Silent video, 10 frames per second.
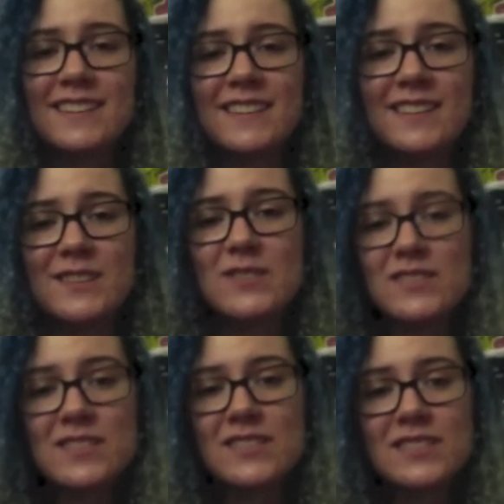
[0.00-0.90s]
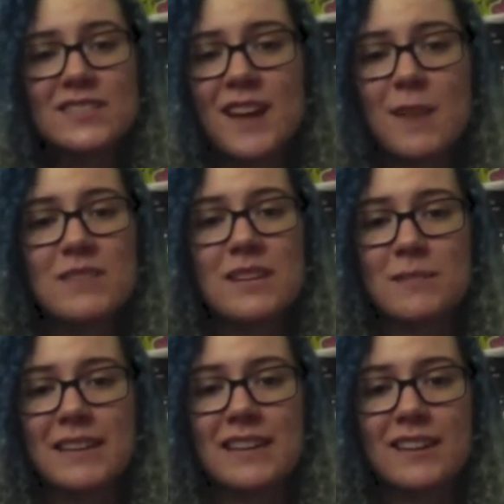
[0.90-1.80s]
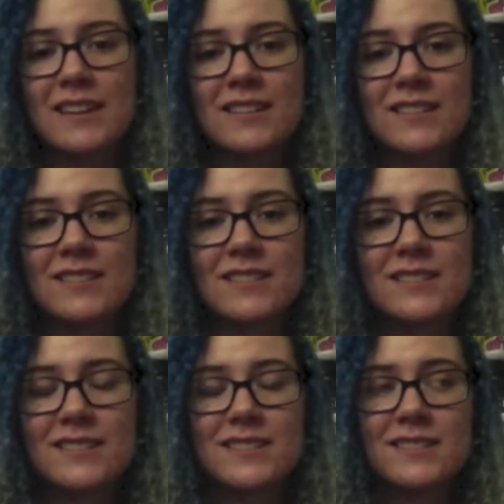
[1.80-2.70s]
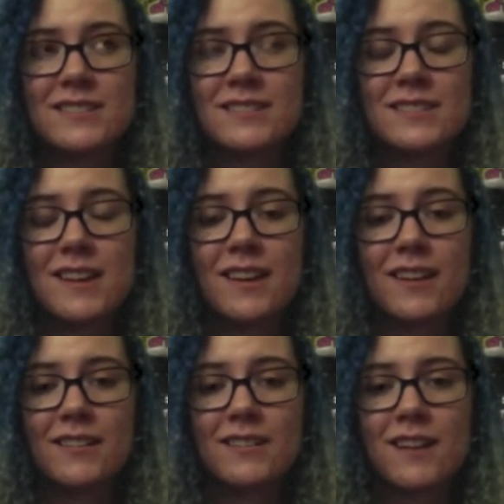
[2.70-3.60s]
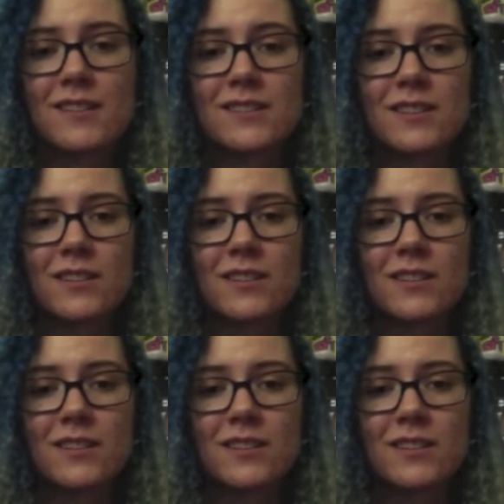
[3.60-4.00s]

you're just tempting me to say Danzo.